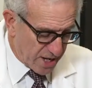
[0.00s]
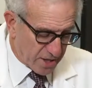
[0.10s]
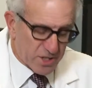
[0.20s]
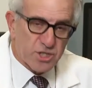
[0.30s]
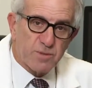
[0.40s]

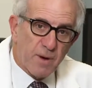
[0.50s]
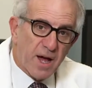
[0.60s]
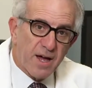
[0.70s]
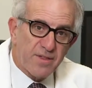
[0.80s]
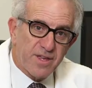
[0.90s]
challenged
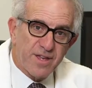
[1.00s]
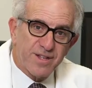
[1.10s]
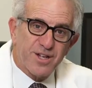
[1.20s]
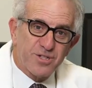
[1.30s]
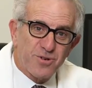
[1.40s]
by the
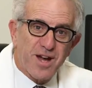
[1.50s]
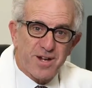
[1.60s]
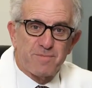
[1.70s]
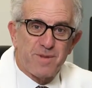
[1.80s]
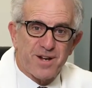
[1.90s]

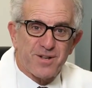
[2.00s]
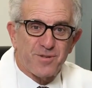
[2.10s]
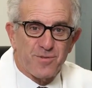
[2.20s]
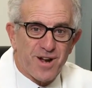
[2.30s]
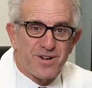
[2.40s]
electronic
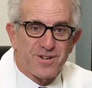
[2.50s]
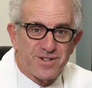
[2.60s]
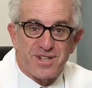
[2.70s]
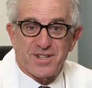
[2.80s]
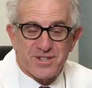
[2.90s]
medical
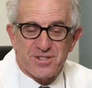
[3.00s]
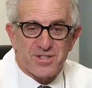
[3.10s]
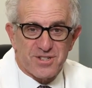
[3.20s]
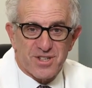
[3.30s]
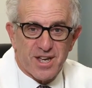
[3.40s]
record, needless
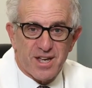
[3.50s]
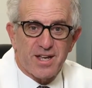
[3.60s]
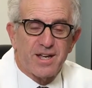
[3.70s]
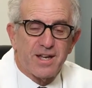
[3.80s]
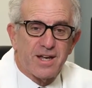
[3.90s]
to
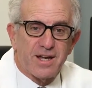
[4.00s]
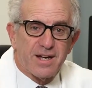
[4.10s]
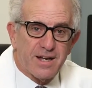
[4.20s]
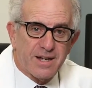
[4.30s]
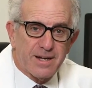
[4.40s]
say.
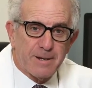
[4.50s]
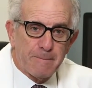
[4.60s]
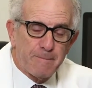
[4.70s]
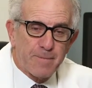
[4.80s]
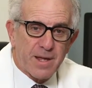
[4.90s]

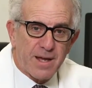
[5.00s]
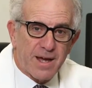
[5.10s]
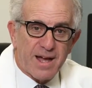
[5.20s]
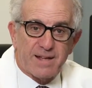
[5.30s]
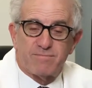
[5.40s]

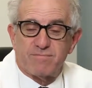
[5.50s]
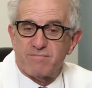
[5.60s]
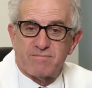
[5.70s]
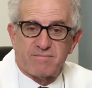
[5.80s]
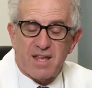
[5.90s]
I
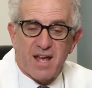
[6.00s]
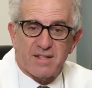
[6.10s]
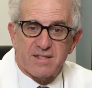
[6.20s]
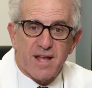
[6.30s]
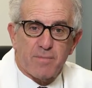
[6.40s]

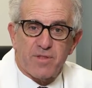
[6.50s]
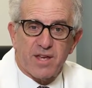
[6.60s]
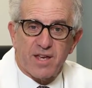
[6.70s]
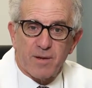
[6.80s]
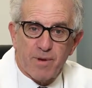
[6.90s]
can't stop
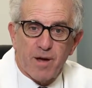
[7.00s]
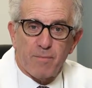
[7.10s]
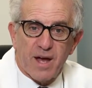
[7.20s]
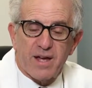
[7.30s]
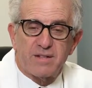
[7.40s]
thinking about
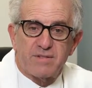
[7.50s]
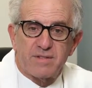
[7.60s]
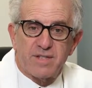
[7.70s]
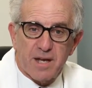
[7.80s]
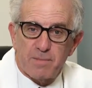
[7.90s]
my
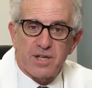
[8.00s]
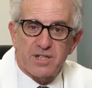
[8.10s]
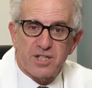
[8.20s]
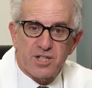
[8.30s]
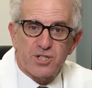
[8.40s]

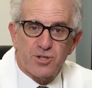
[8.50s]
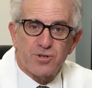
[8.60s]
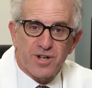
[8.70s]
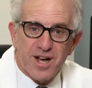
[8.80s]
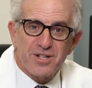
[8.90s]
typing
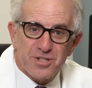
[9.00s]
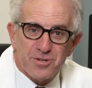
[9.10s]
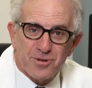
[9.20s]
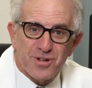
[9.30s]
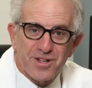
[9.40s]
teacher in high
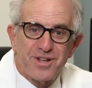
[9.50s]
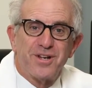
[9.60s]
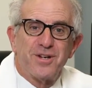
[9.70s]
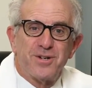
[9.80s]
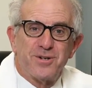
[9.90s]
school
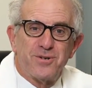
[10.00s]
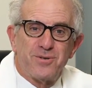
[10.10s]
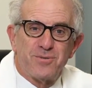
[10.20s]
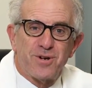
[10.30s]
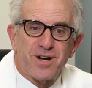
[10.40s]

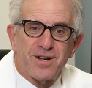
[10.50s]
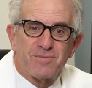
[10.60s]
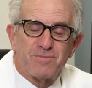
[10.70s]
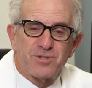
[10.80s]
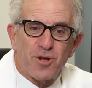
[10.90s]

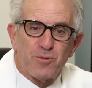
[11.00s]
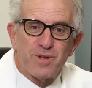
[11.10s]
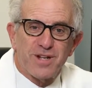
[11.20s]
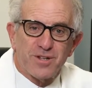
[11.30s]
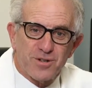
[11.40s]
who told
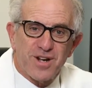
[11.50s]
me to